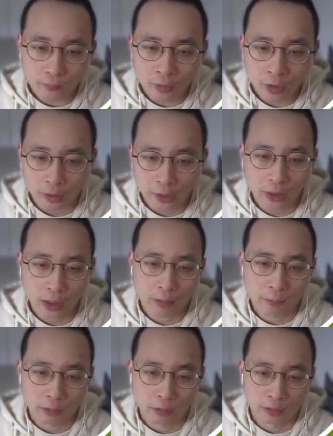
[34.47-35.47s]
Today I'm
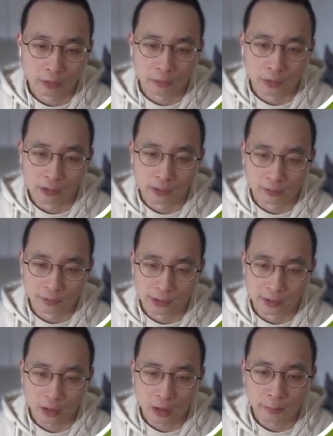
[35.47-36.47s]
going to introduce the
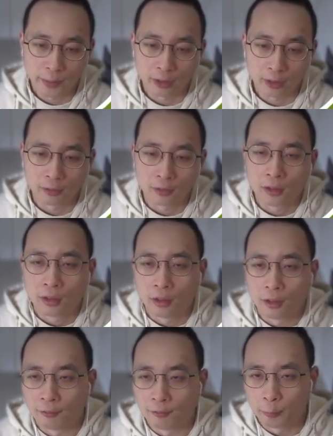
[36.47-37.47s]
topic
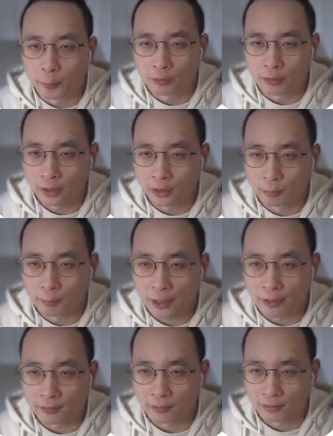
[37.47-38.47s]
of building a
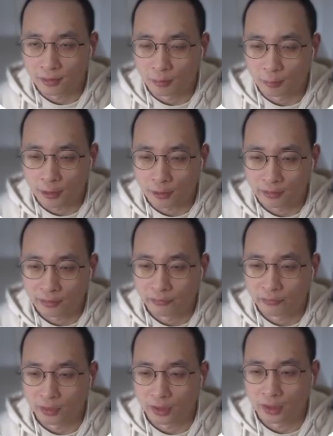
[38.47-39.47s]
Python sandbox
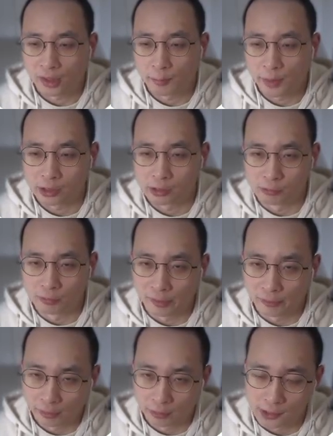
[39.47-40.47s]
for dynamic rule
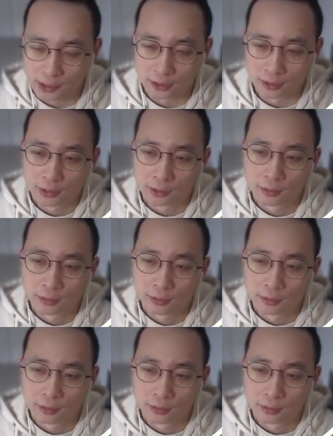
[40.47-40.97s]
execution.